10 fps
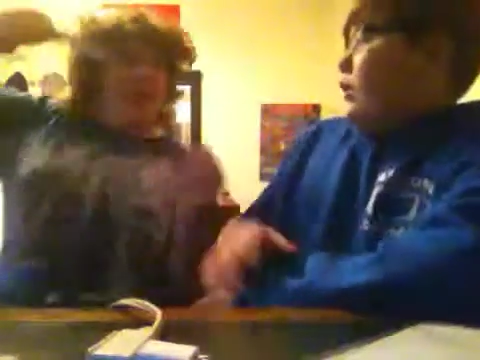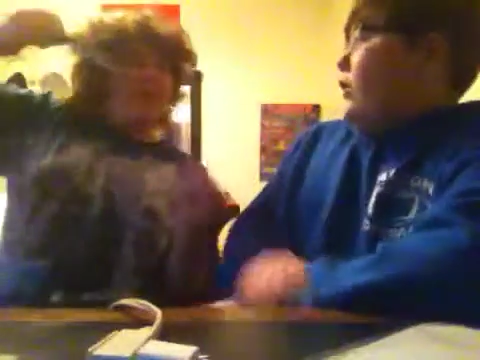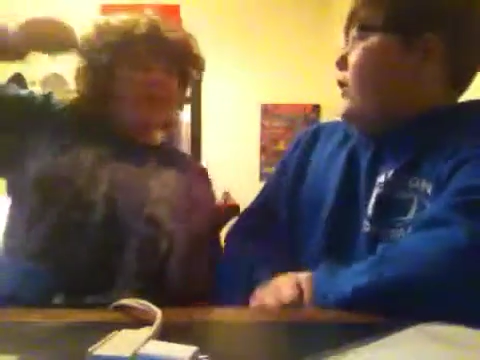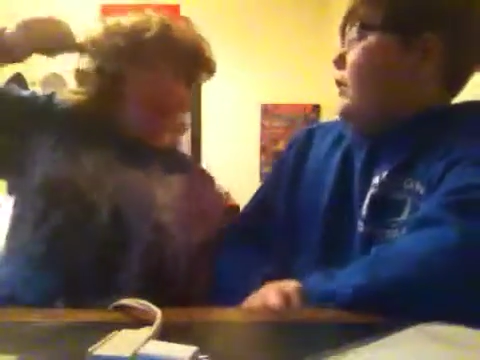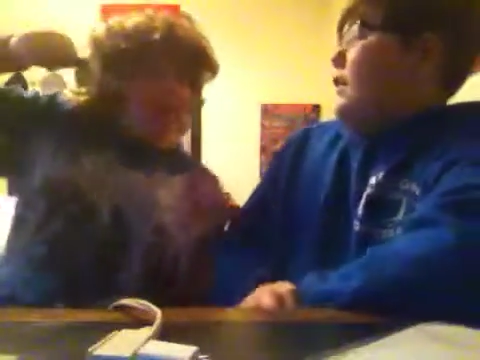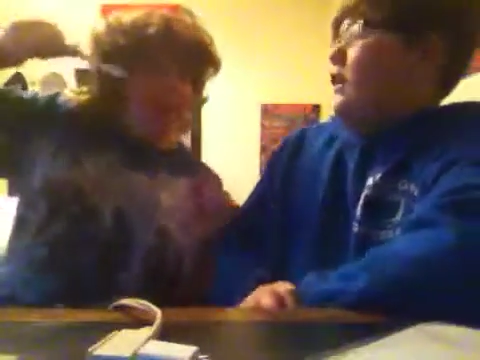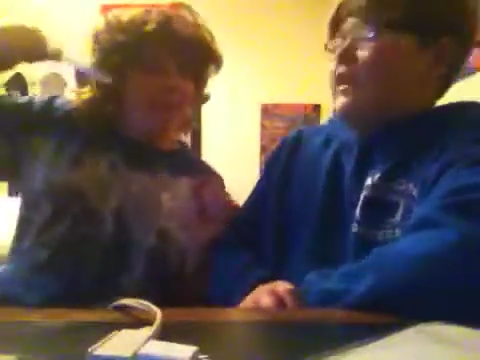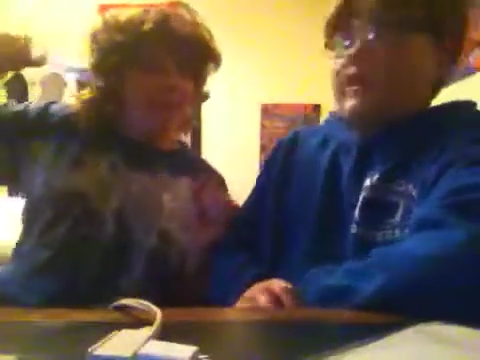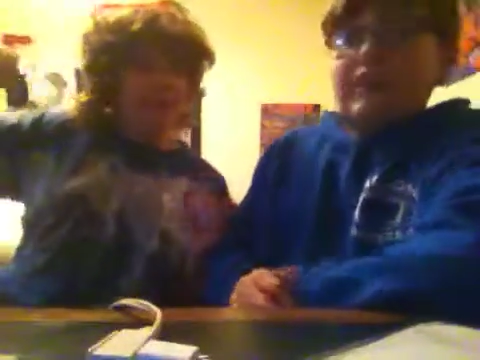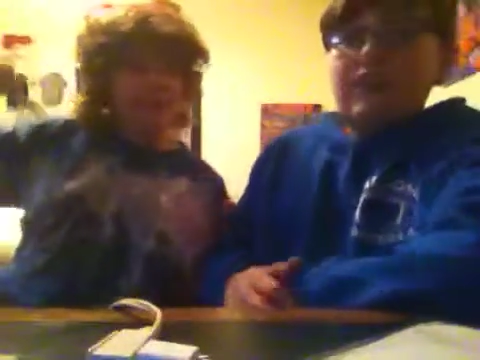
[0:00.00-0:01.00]
stab
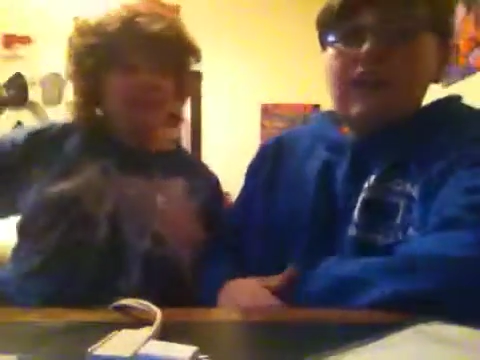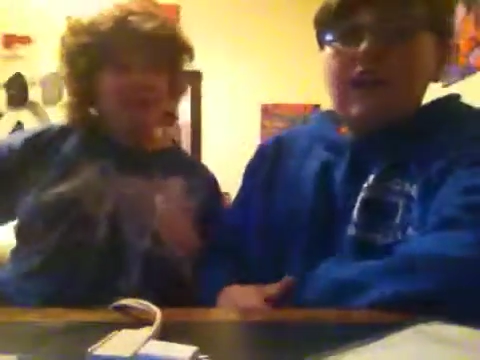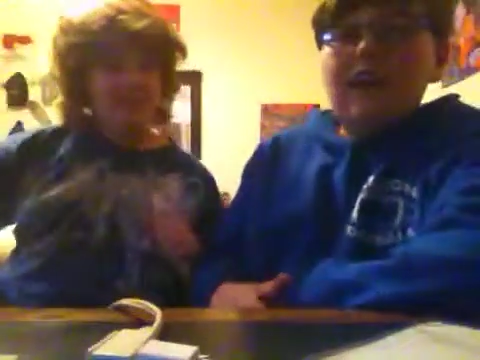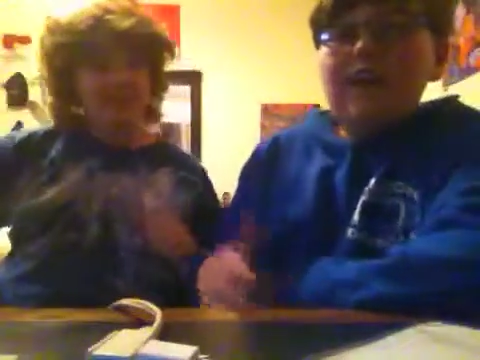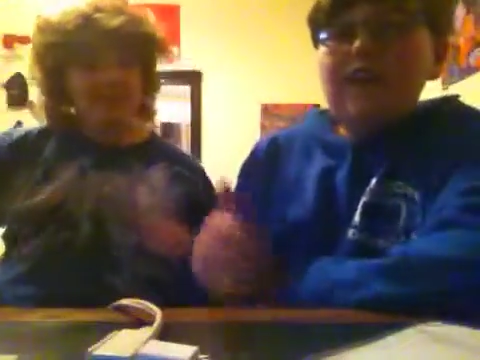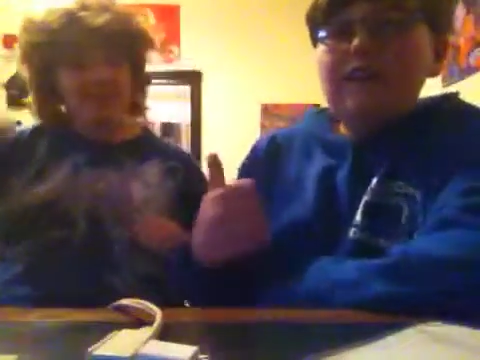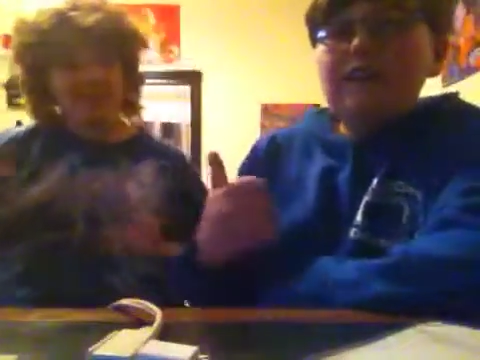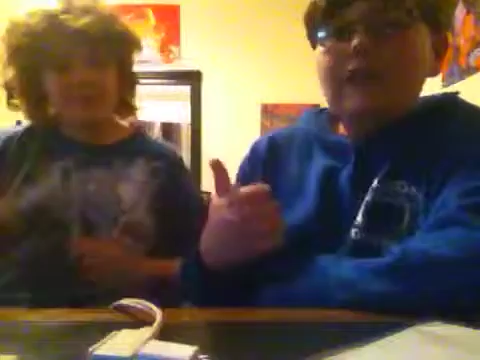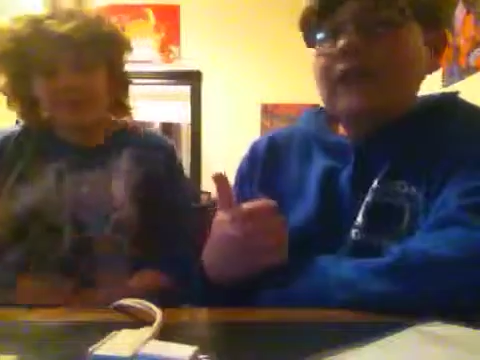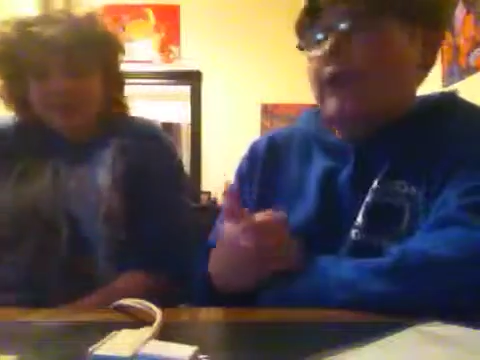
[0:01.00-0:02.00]
you. I have a
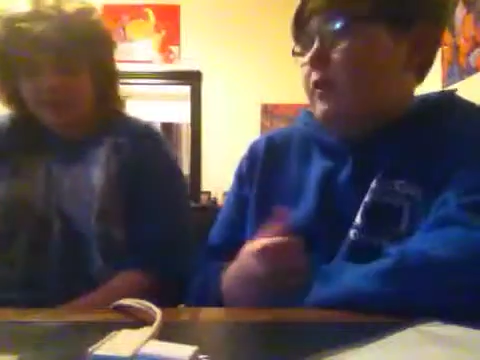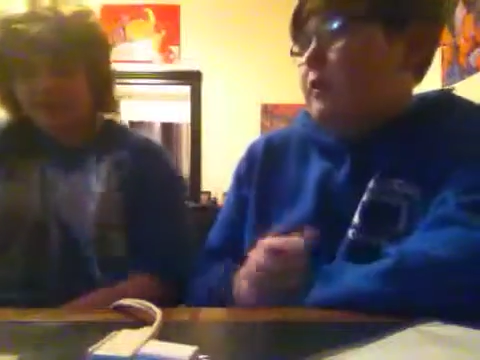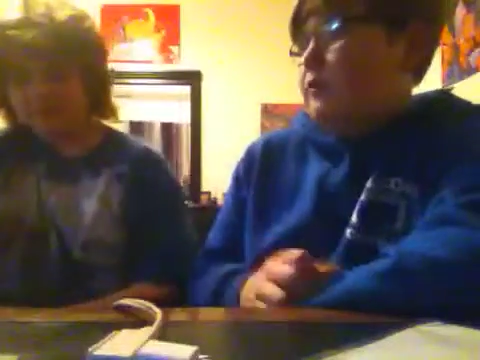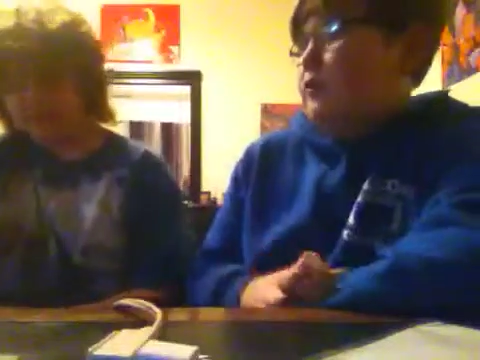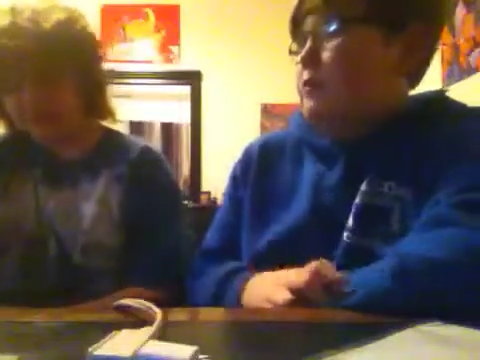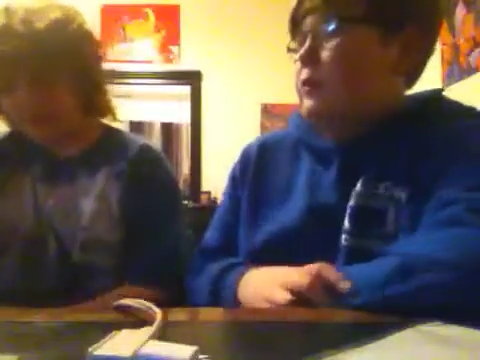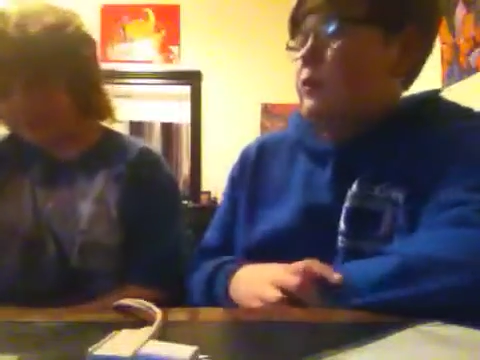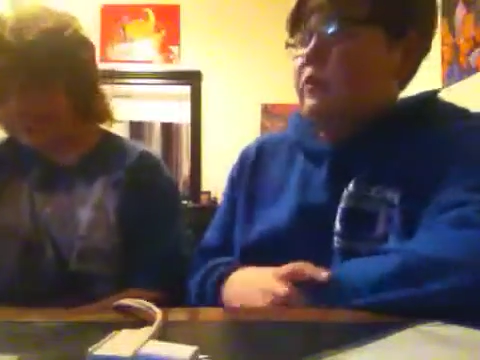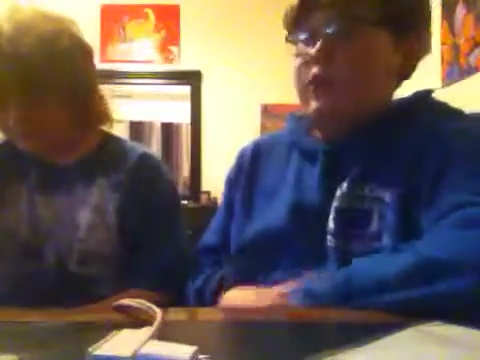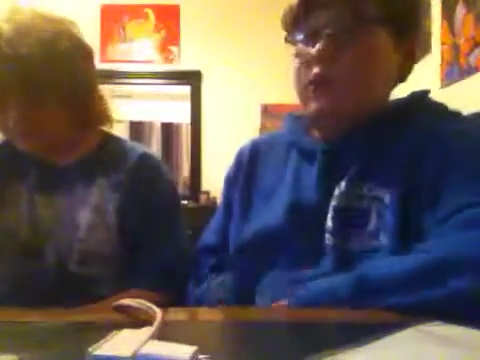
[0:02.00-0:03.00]
letter op
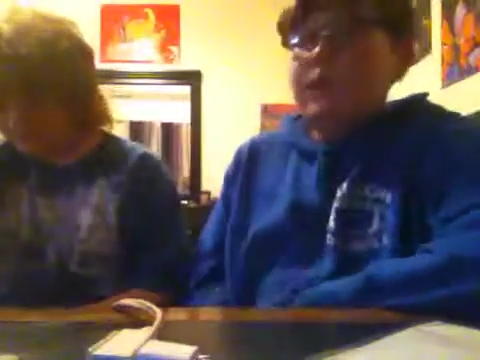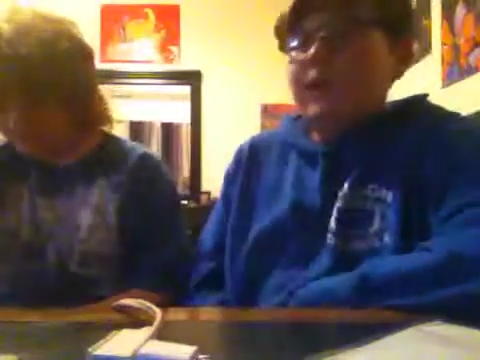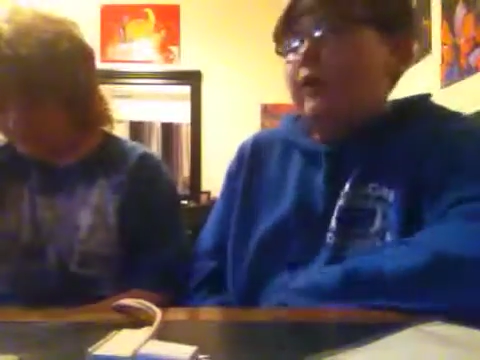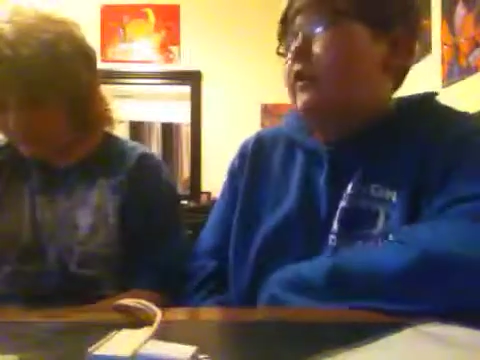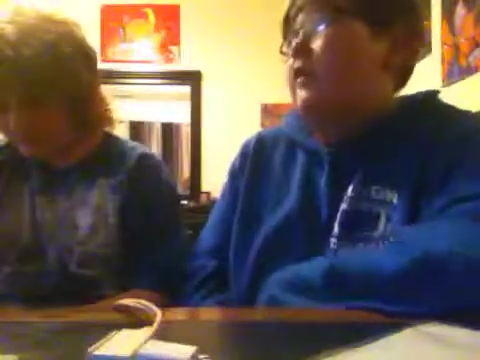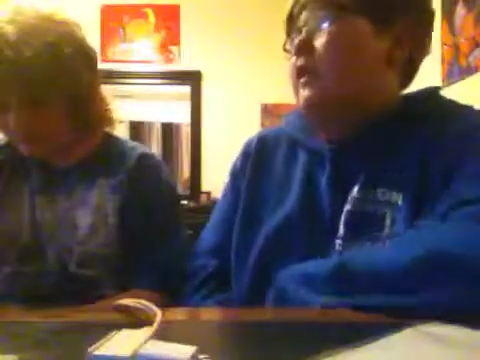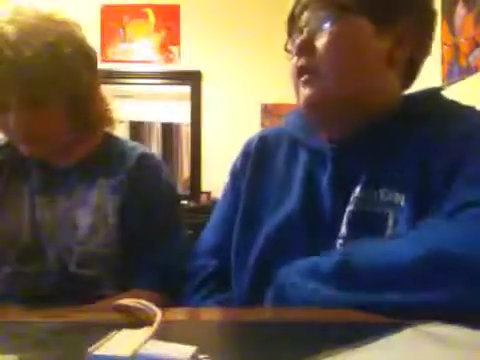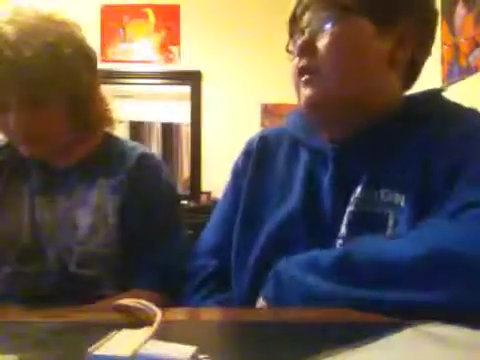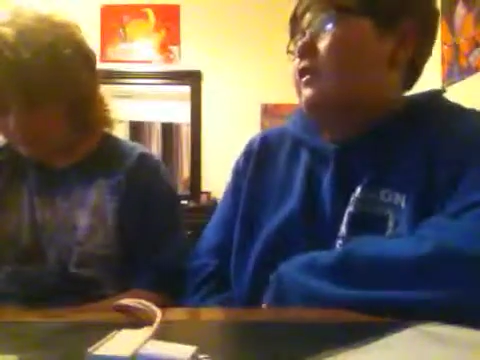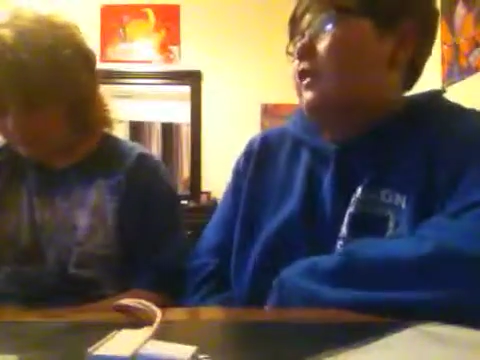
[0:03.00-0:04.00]
opener that
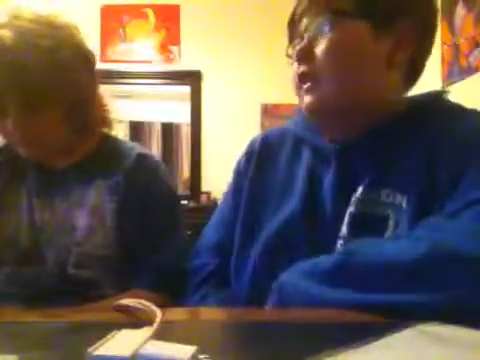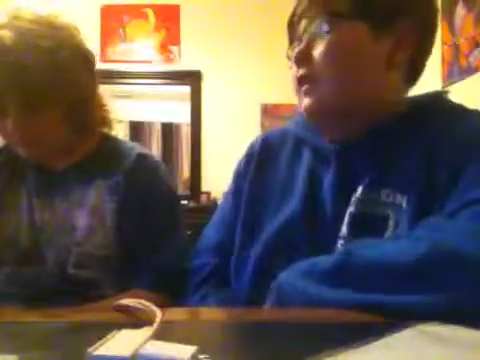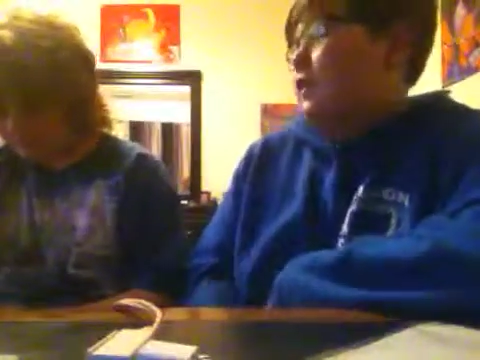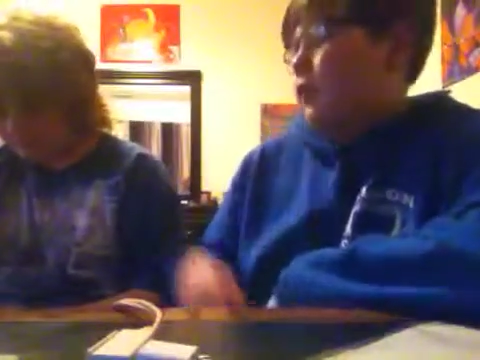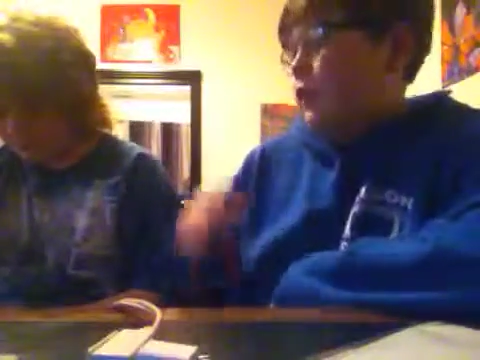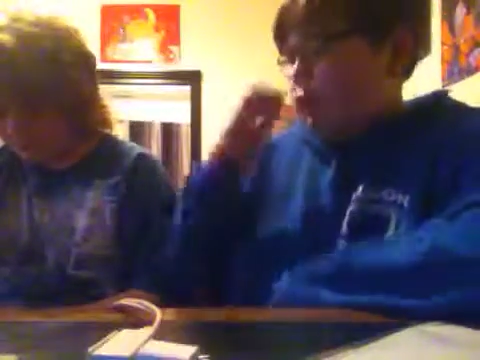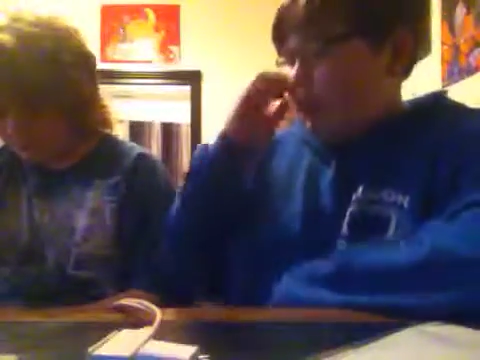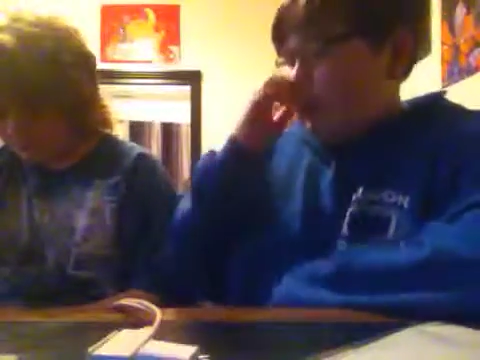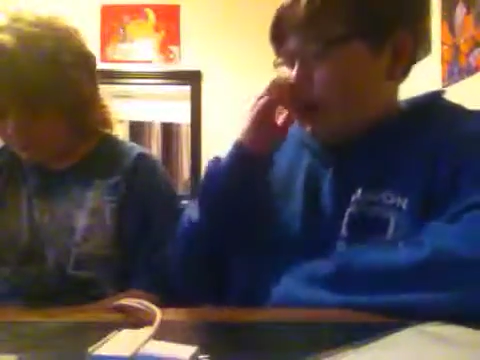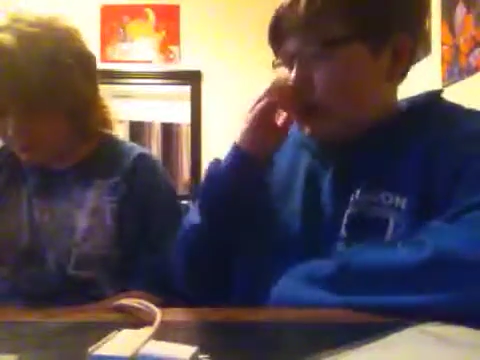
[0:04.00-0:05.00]
looks like the sword
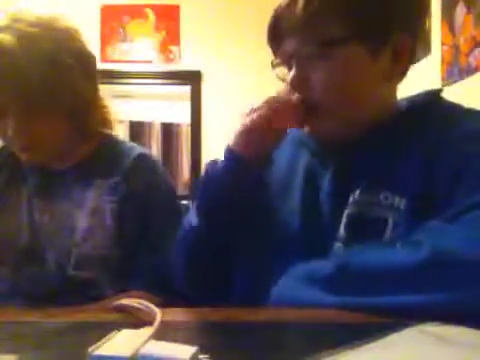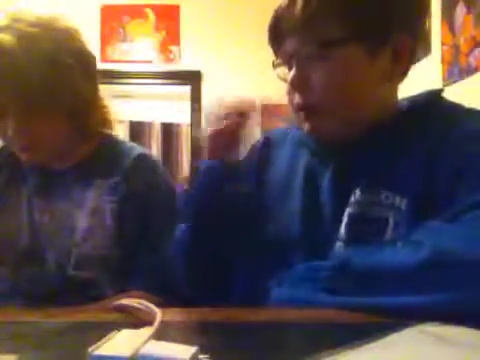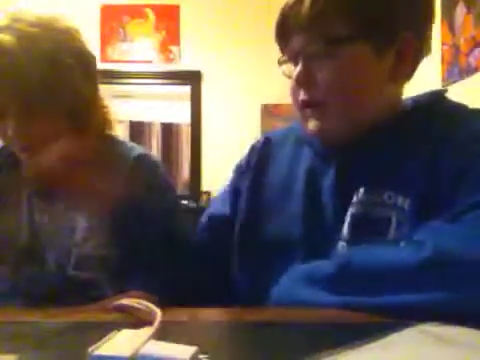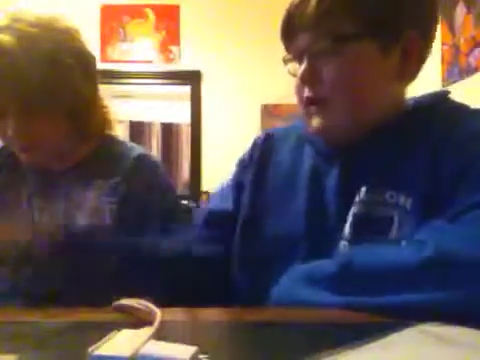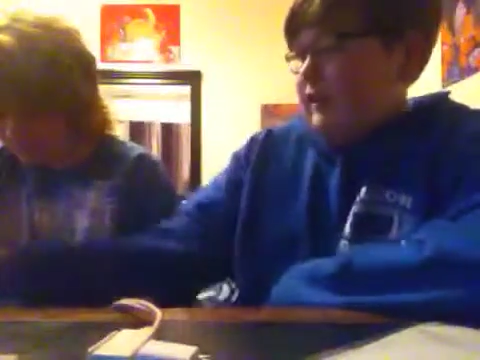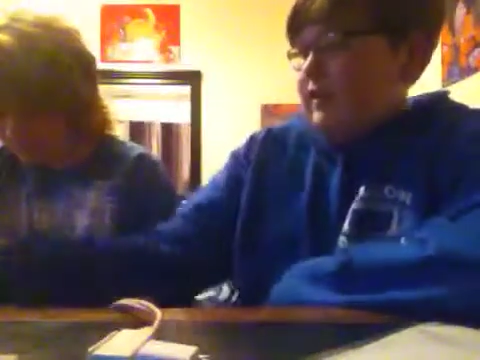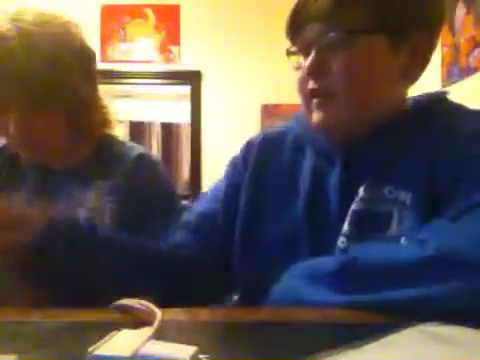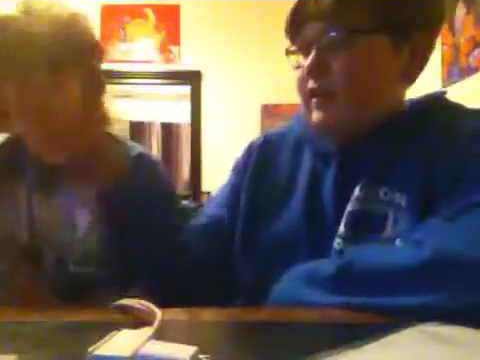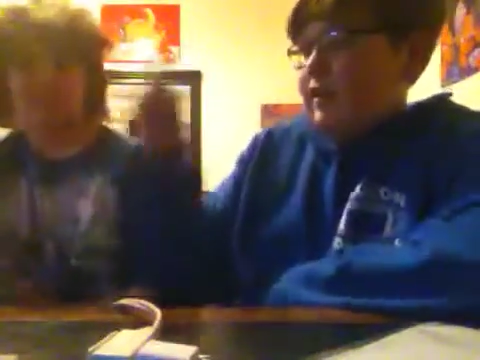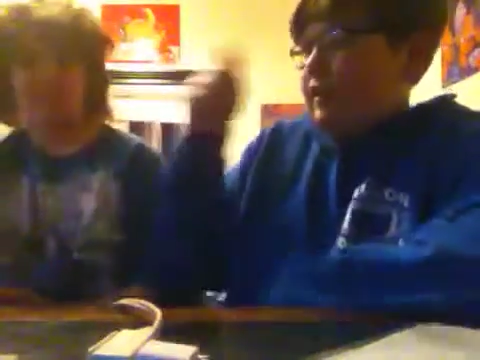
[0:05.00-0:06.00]
from Lord of the Rings.